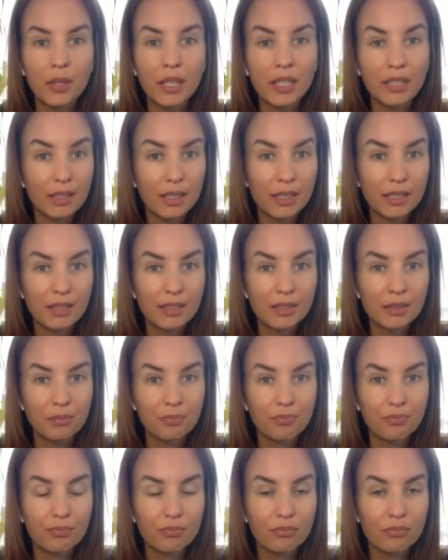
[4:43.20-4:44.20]
this
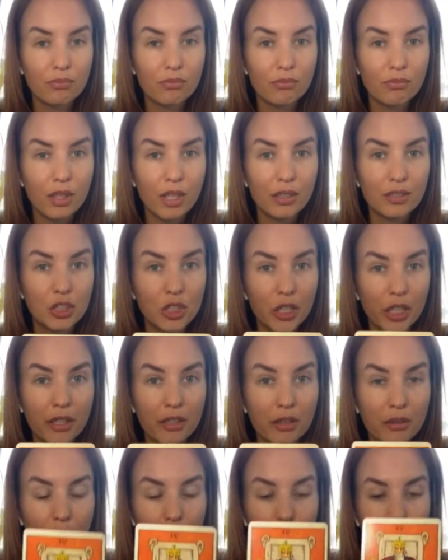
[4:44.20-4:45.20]

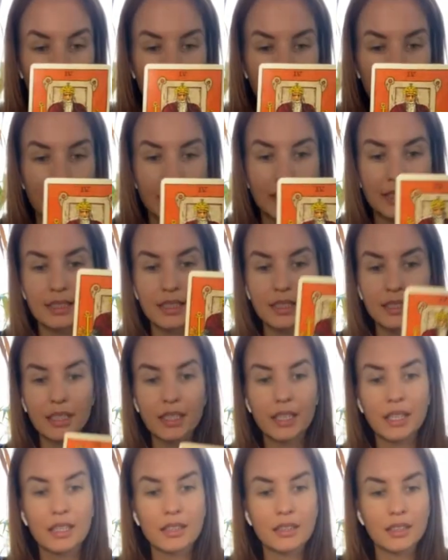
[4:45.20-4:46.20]
chair where he is
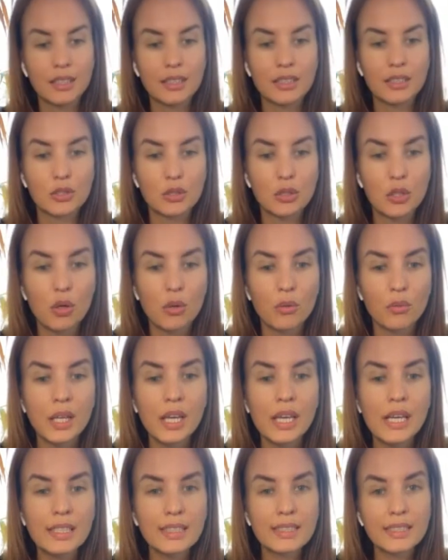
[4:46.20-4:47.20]
sitting in his throne,
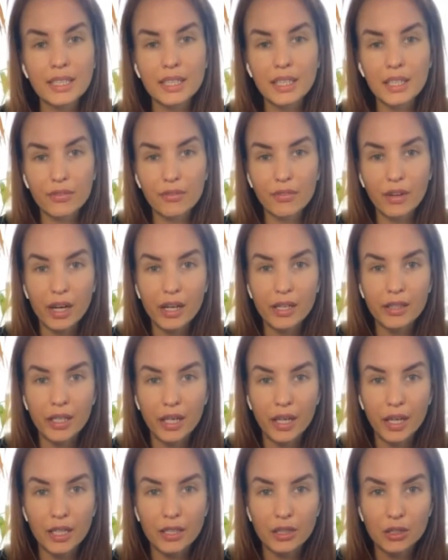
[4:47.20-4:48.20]
signify
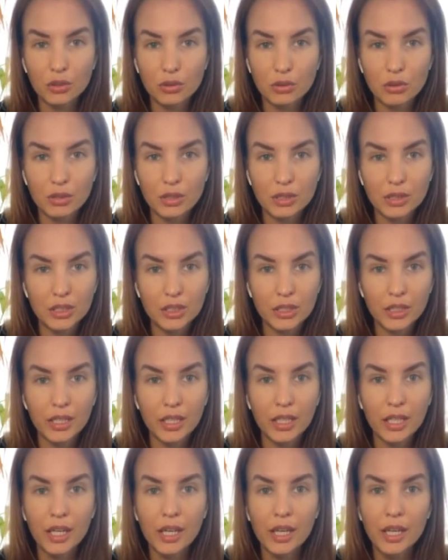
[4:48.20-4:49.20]
the
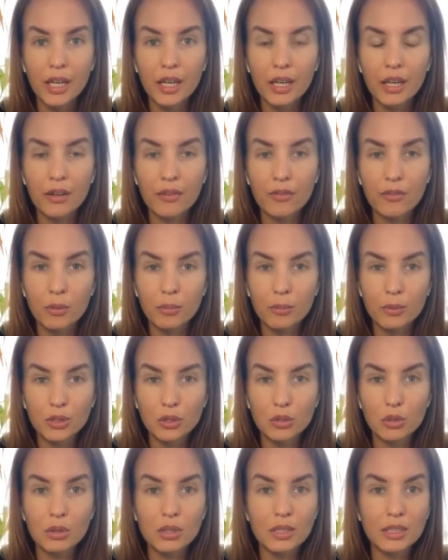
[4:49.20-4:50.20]
astrology, from
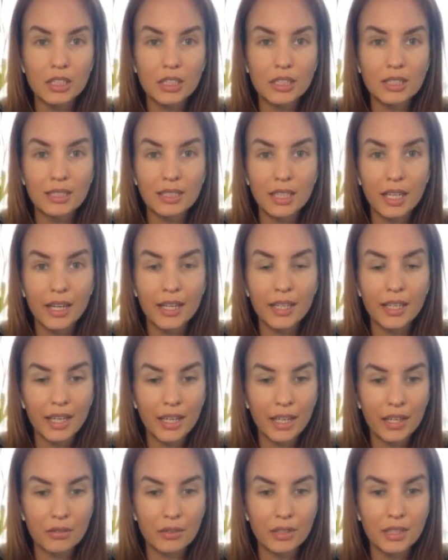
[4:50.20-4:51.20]
astrology sign
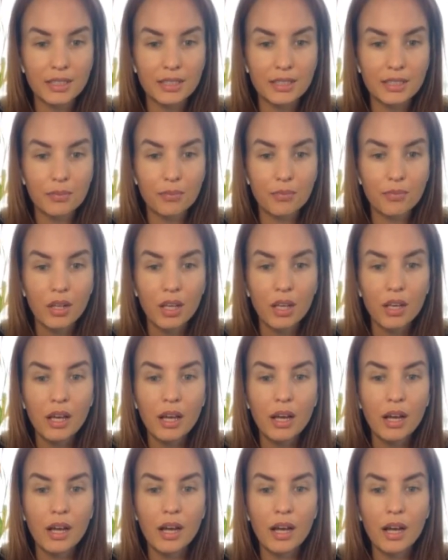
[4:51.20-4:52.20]
Aries.
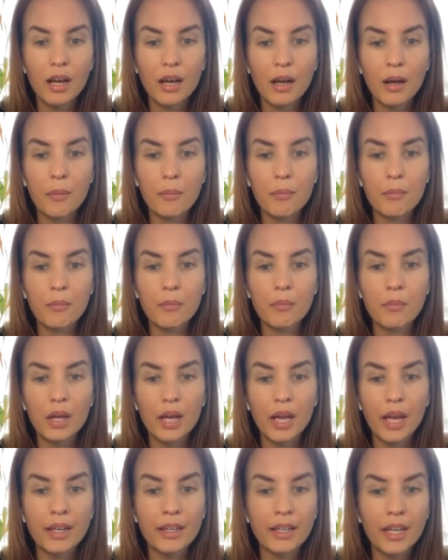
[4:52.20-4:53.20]
And
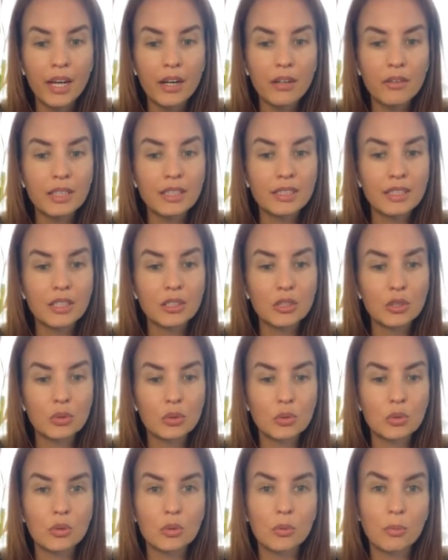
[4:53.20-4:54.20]
Aries is
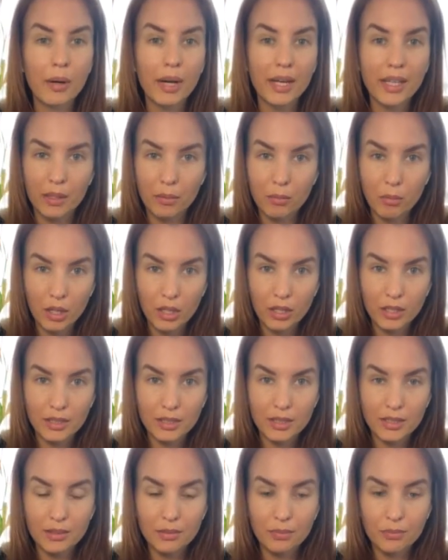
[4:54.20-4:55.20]
ruled by the
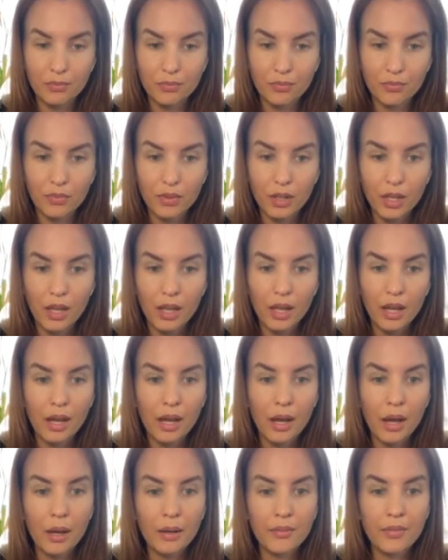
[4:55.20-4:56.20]
Mars,
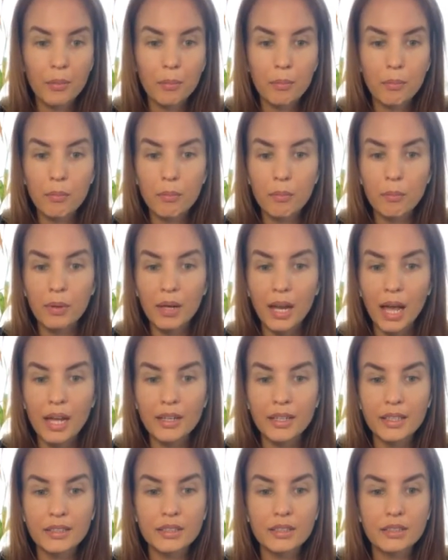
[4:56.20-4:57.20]
the
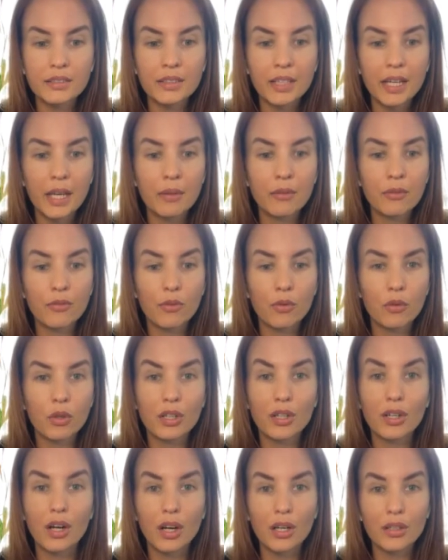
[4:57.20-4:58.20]
planet named for
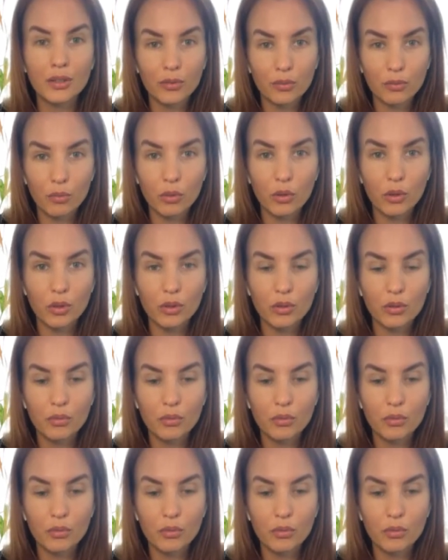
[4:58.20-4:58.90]
god of war.